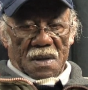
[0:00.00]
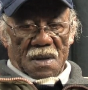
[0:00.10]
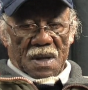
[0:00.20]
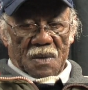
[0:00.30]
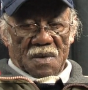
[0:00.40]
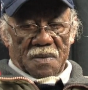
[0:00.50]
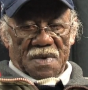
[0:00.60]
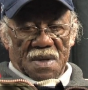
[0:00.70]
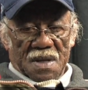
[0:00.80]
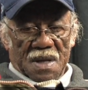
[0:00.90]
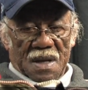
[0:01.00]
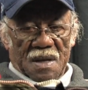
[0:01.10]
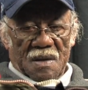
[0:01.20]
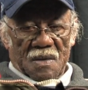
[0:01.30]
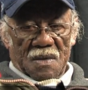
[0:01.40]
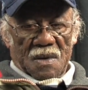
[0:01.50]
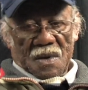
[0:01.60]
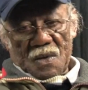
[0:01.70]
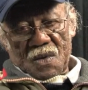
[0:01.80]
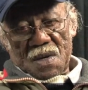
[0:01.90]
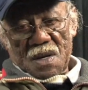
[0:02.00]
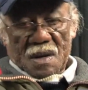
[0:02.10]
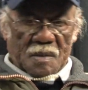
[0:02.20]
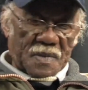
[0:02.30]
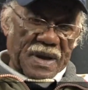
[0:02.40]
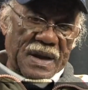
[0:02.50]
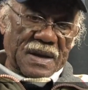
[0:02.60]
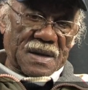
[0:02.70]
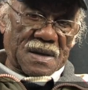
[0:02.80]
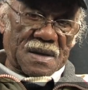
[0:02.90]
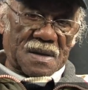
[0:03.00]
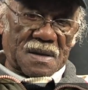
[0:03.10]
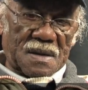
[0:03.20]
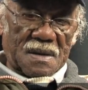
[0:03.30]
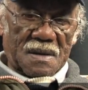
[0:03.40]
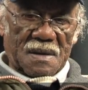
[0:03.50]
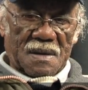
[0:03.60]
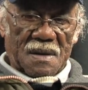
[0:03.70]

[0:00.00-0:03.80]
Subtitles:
that was pretty exciting, you know. You go and you come back, and then